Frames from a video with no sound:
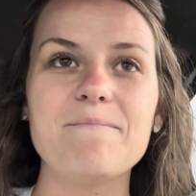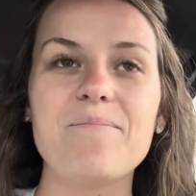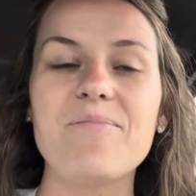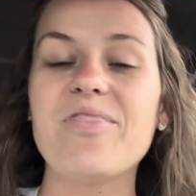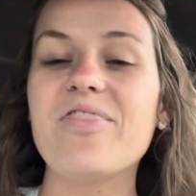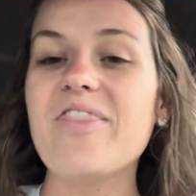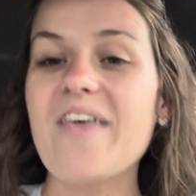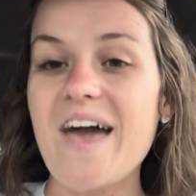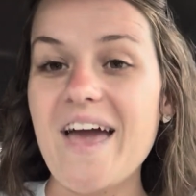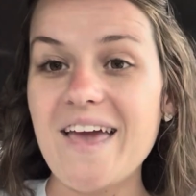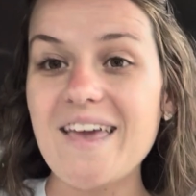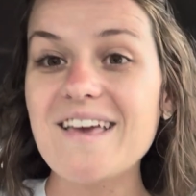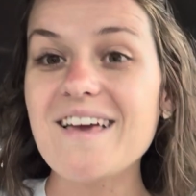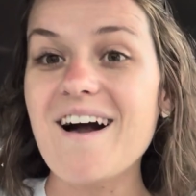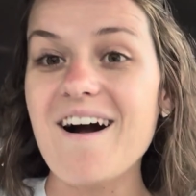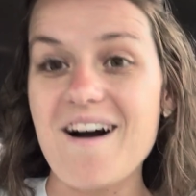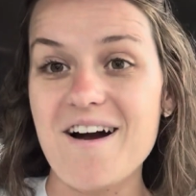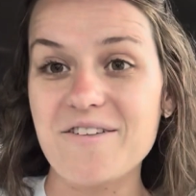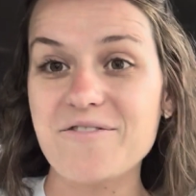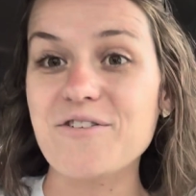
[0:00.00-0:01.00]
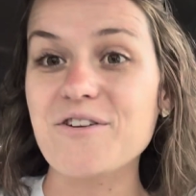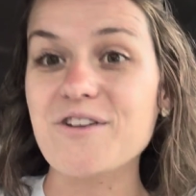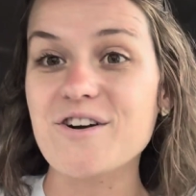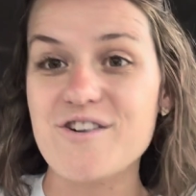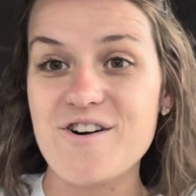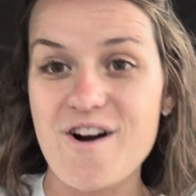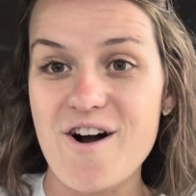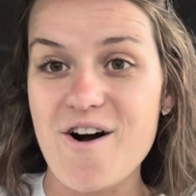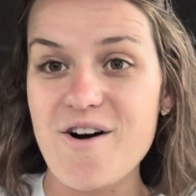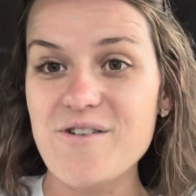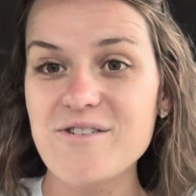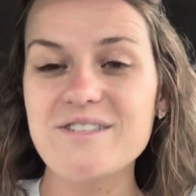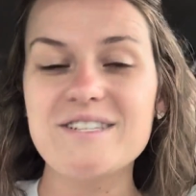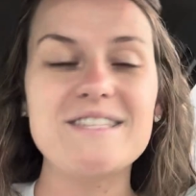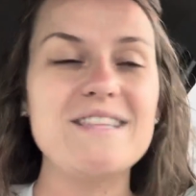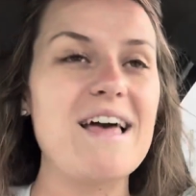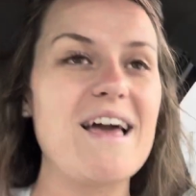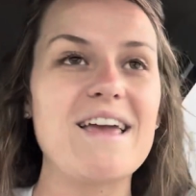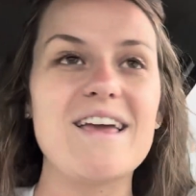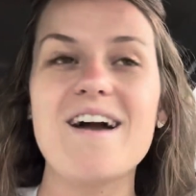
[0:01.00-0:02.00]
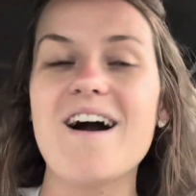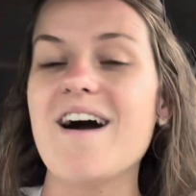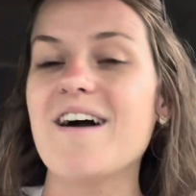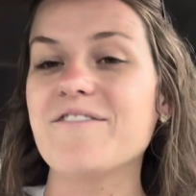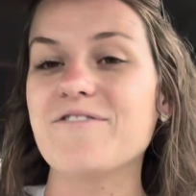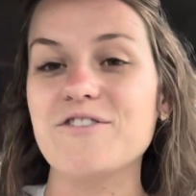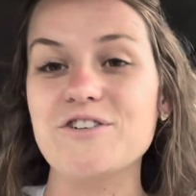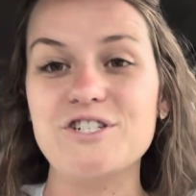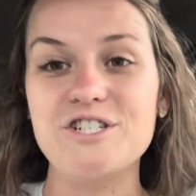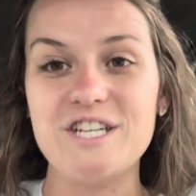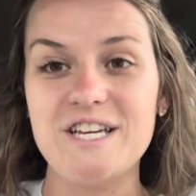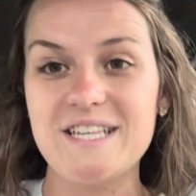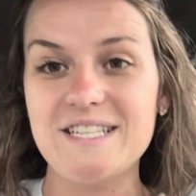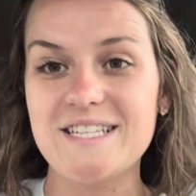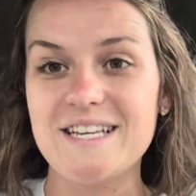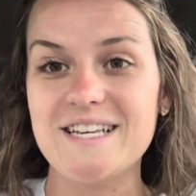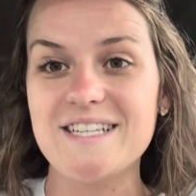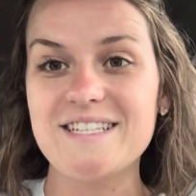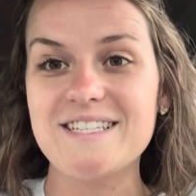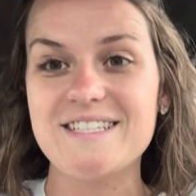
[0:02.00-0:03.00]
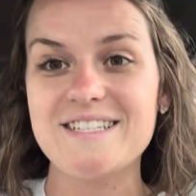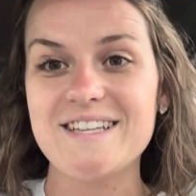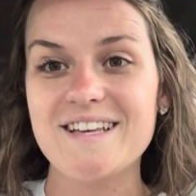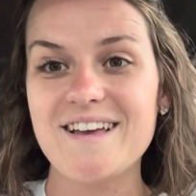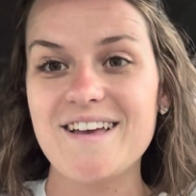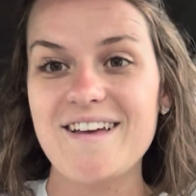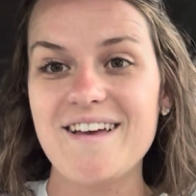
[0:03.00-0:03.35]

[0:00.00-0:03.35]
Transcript: Thank God for the cross. Thank God for Jesus.